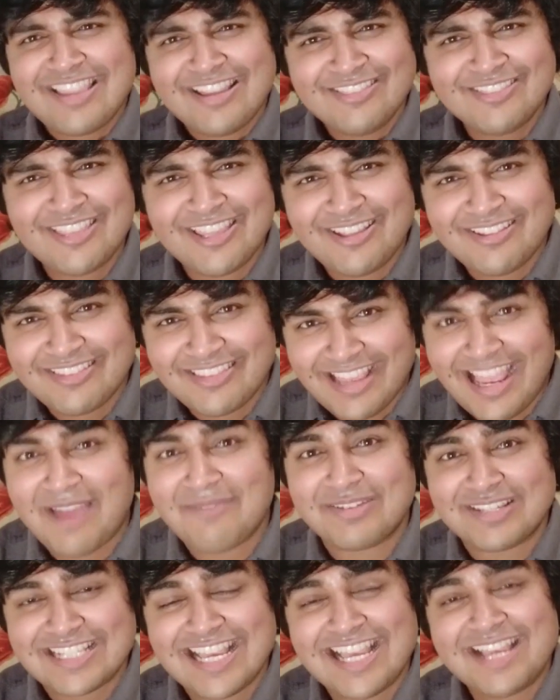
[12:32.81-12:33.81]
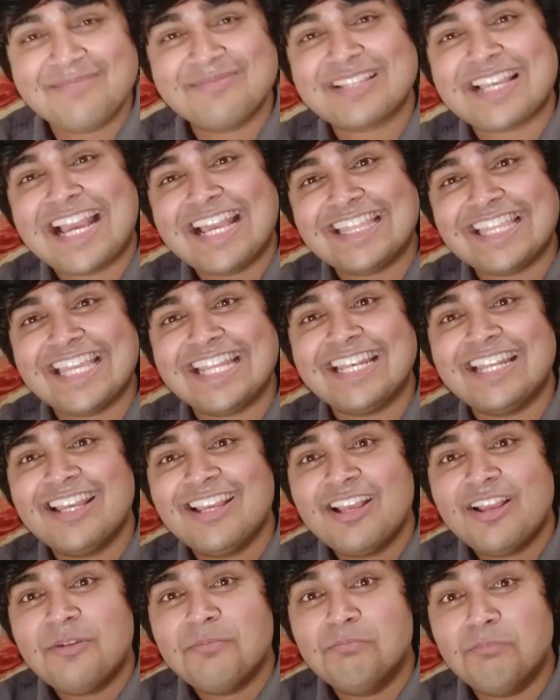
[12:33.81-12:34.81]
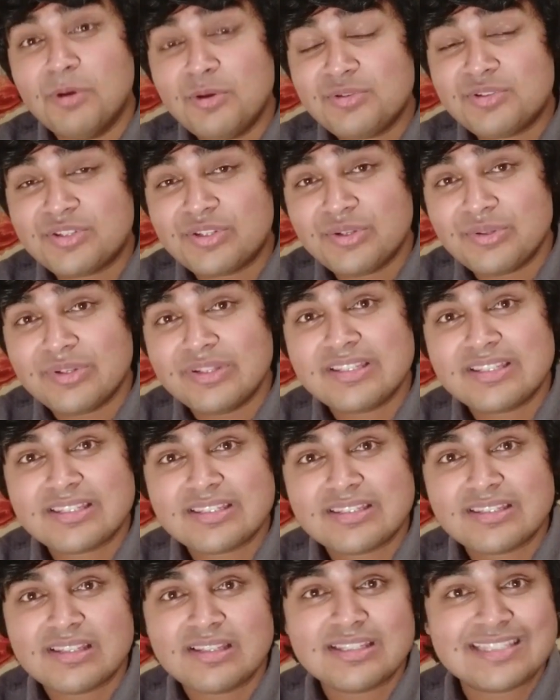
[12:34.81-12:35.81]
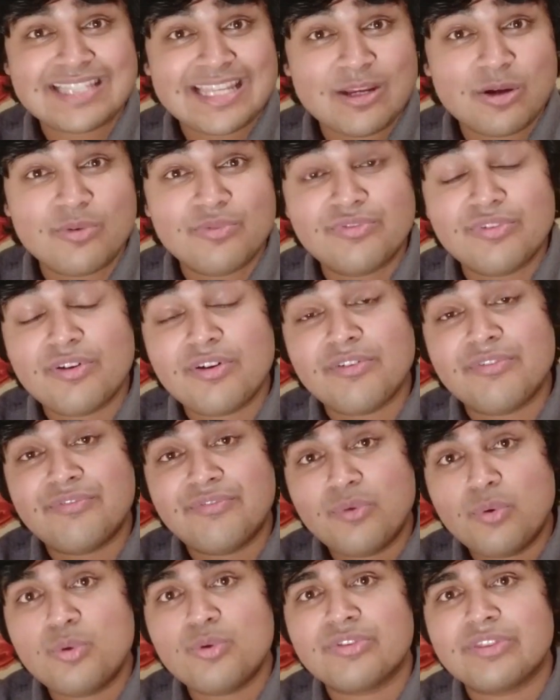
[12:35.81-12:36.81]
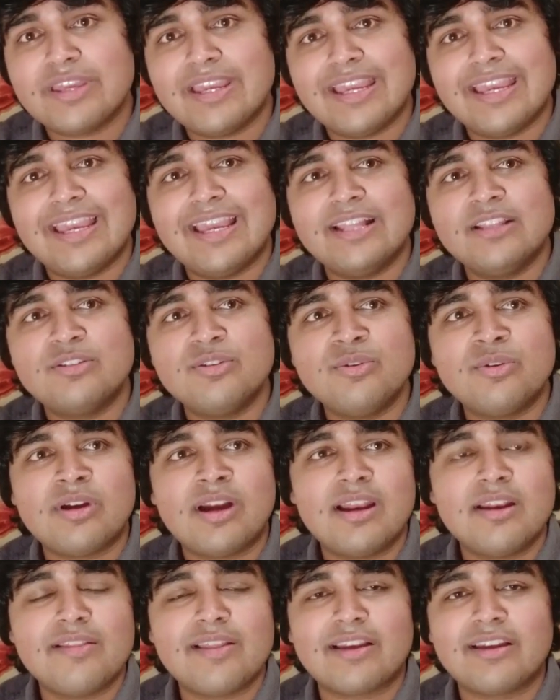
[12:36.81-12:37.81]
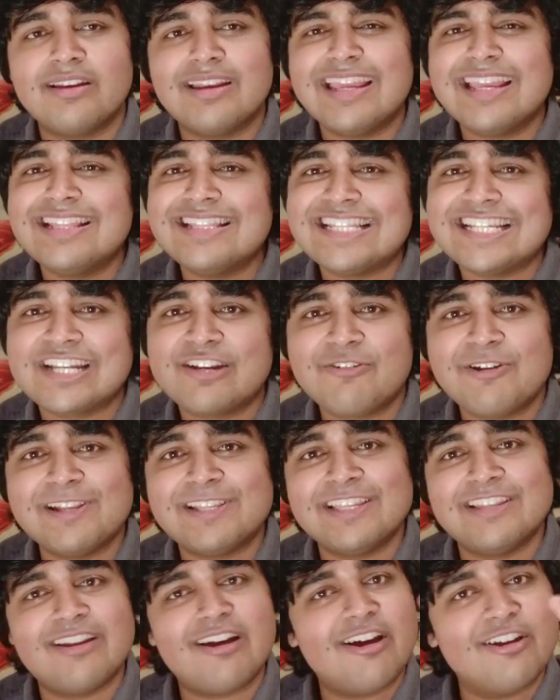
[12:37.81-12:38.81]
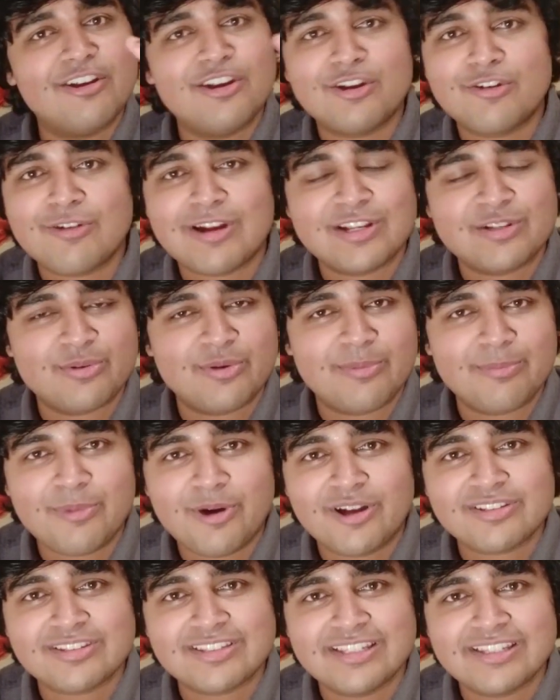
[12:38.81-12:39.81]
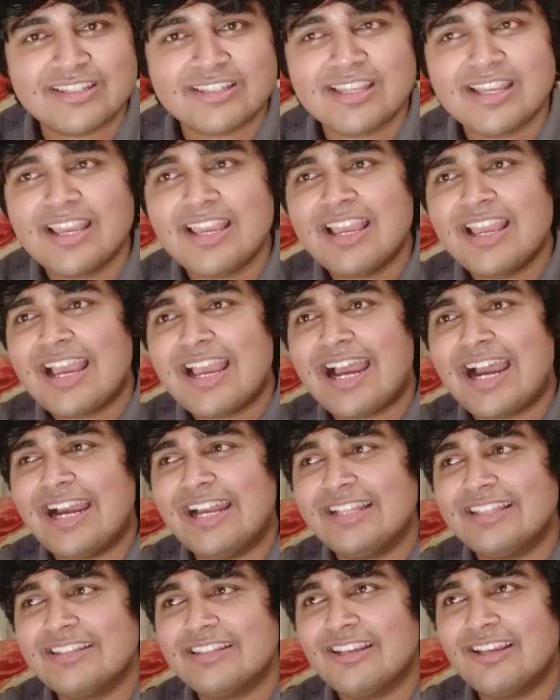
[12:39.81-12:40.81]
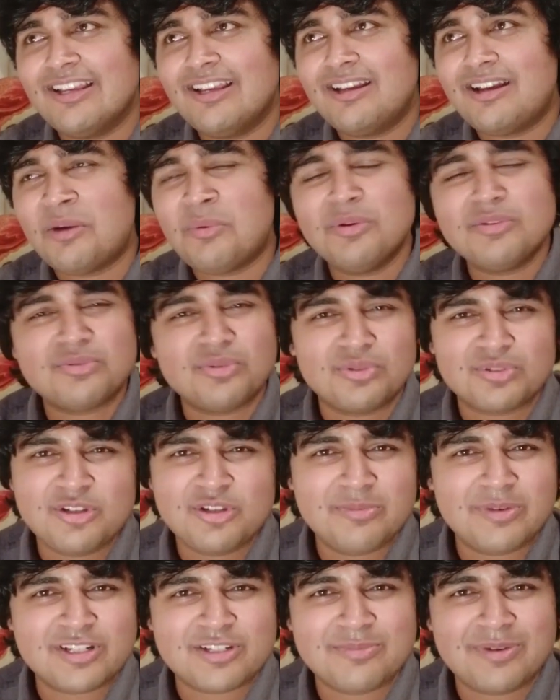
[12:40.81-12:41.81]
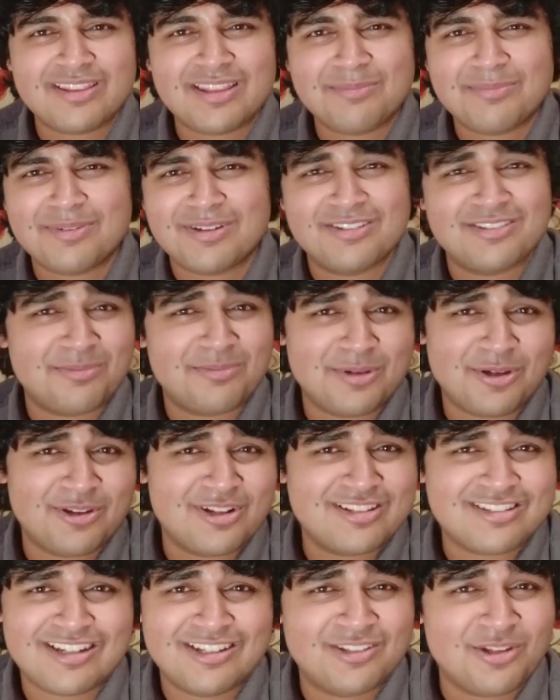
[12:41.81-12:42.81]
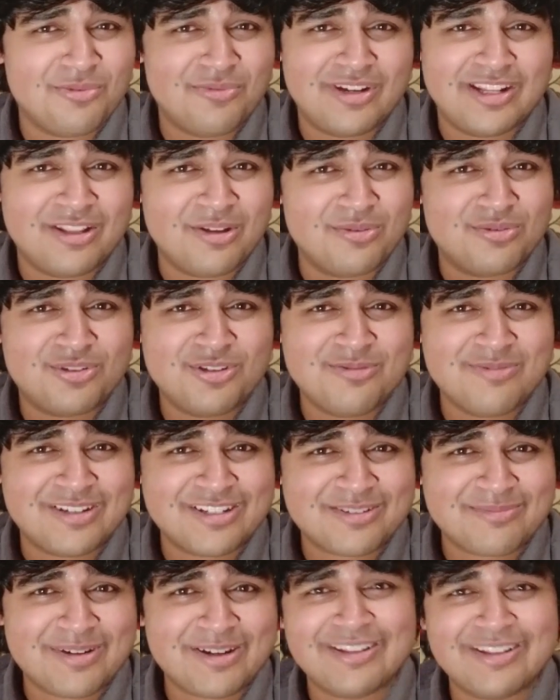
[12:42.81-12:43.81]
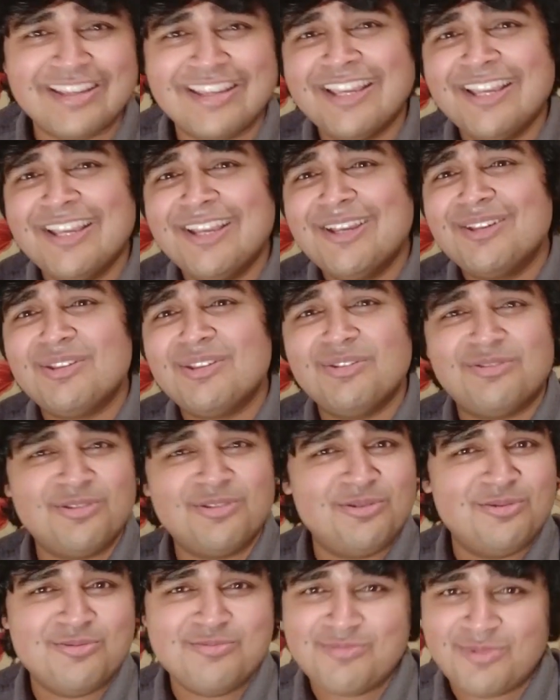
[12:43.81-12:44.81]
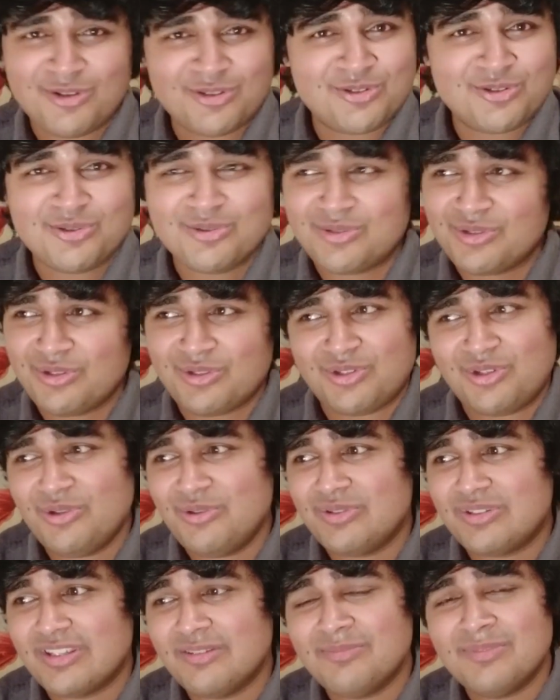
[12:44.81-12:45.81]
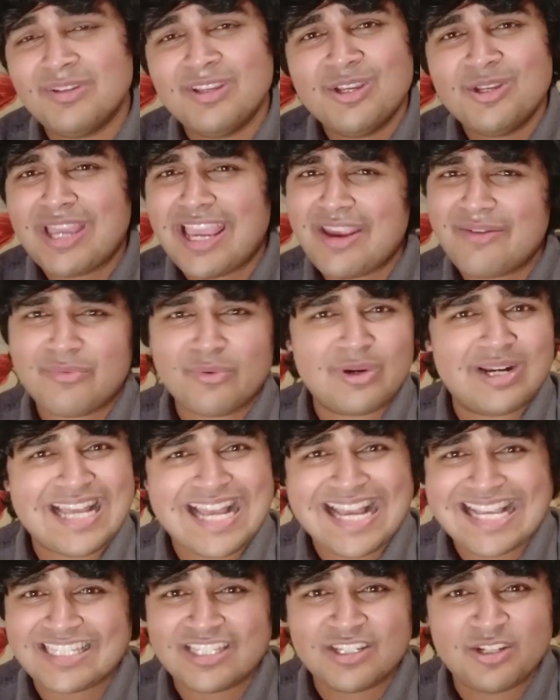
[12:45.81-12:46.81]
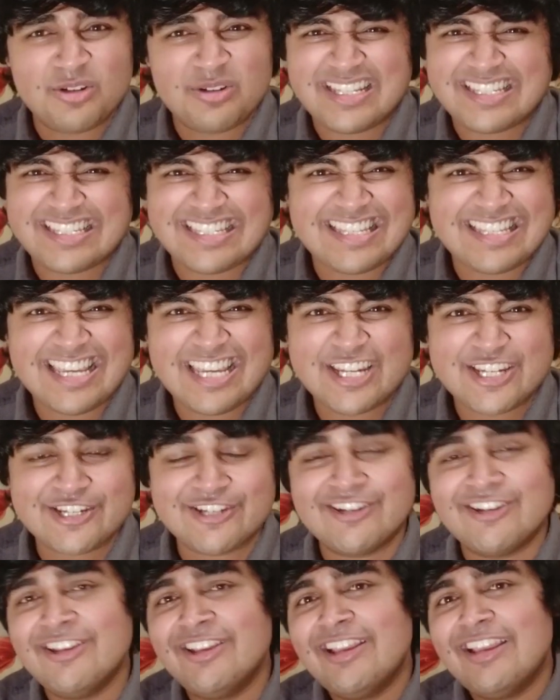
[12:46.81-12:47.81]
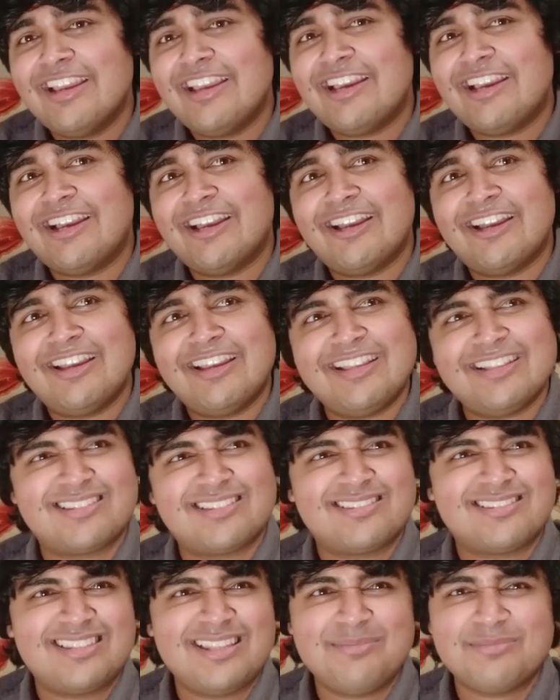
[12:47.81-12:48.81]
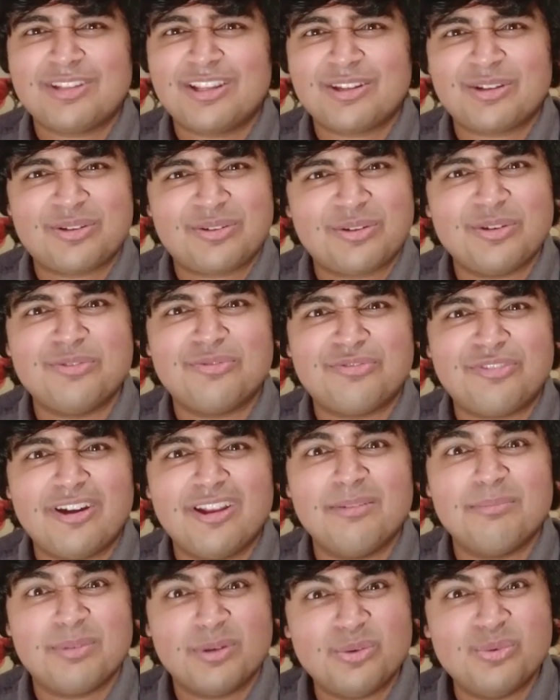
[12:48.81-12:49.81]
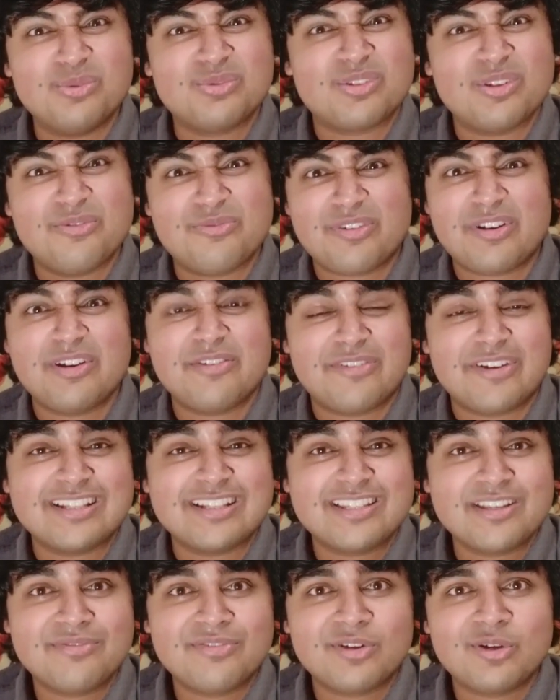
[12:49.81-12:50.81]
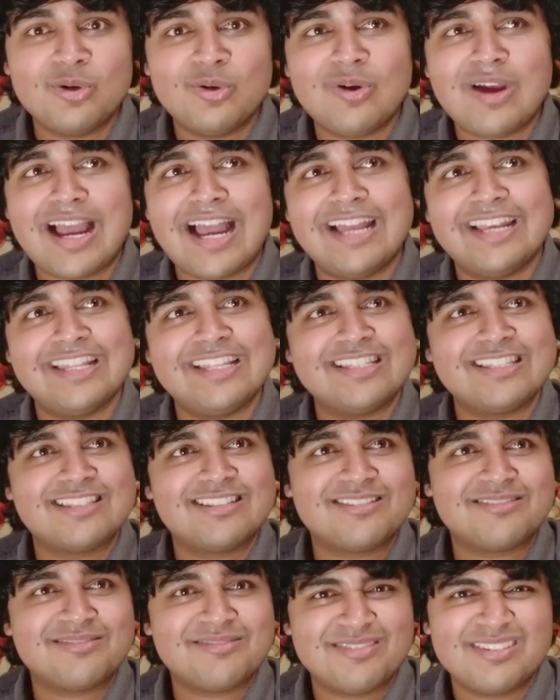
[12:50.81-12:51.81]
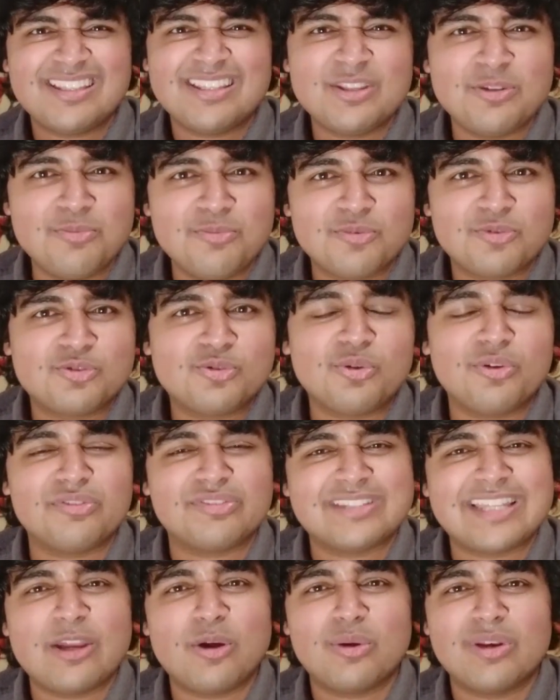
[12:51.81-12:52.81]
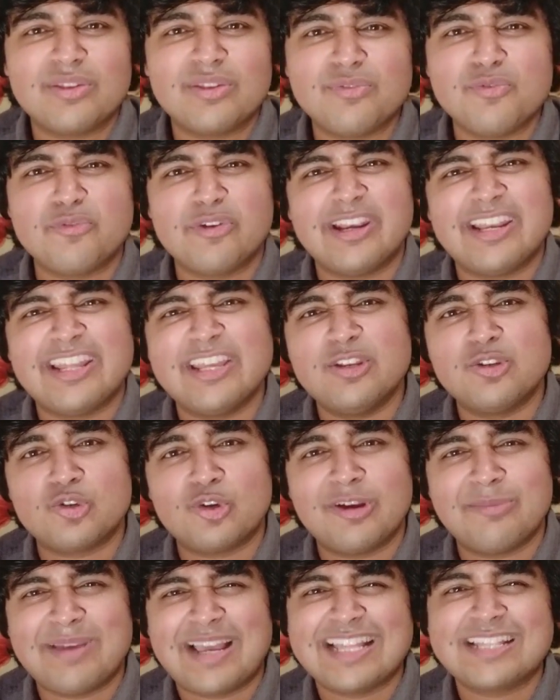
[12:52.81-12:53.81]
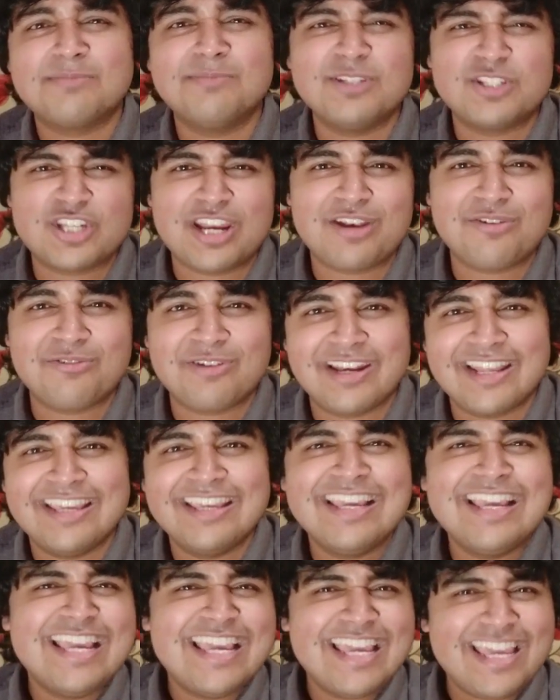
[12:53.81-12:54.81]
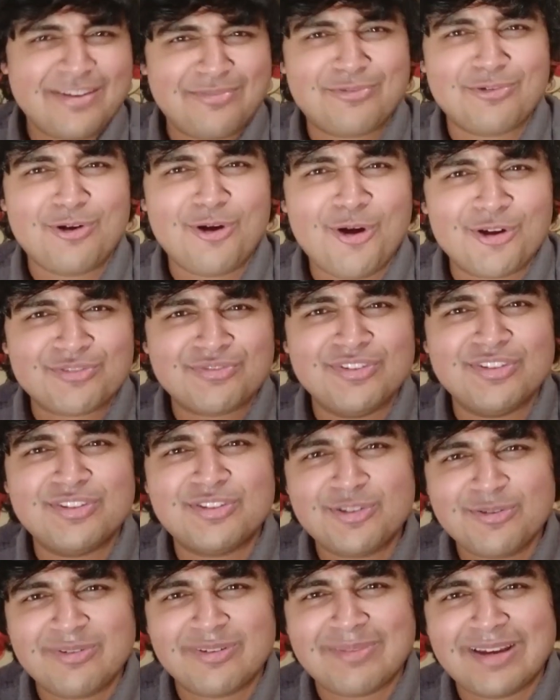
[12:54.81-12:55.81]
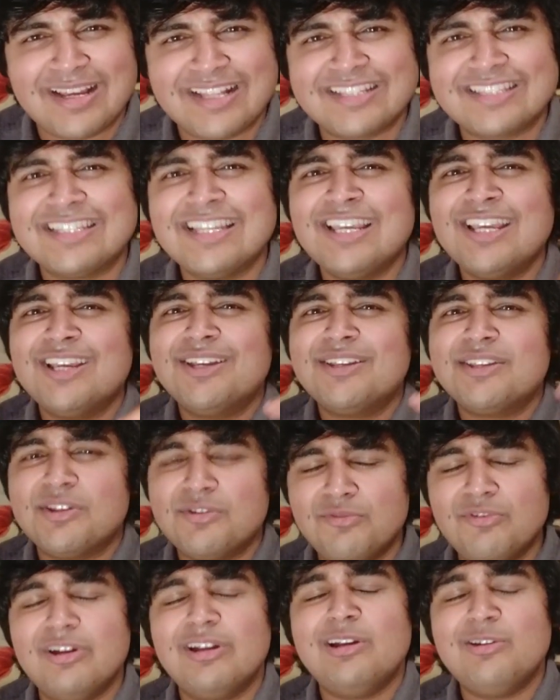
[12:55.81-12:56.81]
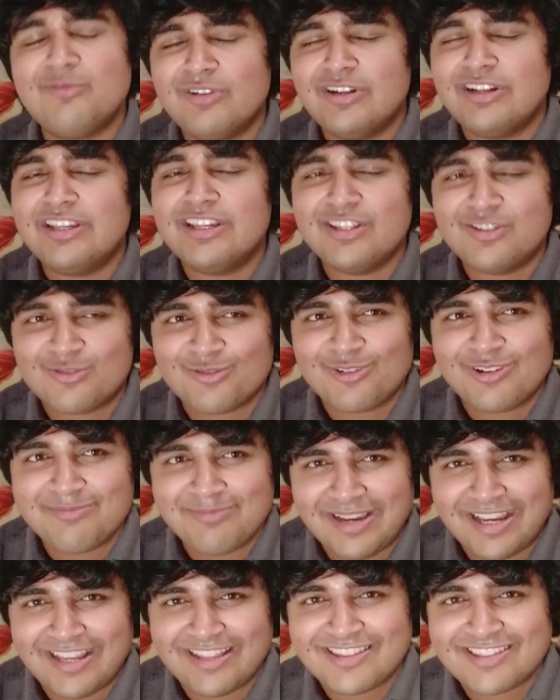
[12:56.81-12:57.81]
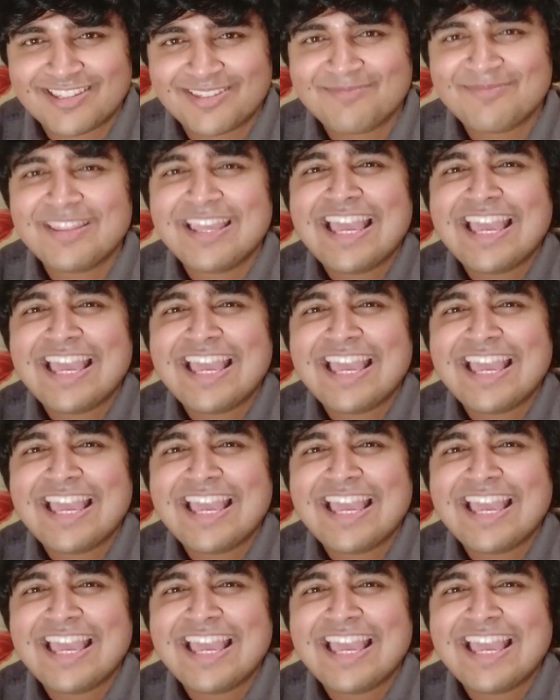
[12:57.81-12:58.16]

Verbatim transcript: That, that have exams, and then most students stay on for a fourth year here and do kind of like an integrated undergraduate masters and uh, I won't talk too much about that because I'll be honest, I don't really know too much about it. You do modules, you choose them, everyone has to do dissertation. Uh, it seems like good fun, but also very, very difficult. And it's you sort of stay on if you really enjoy maths, but generally, if you're at Oxford doing maths, you really, really enjoy maths.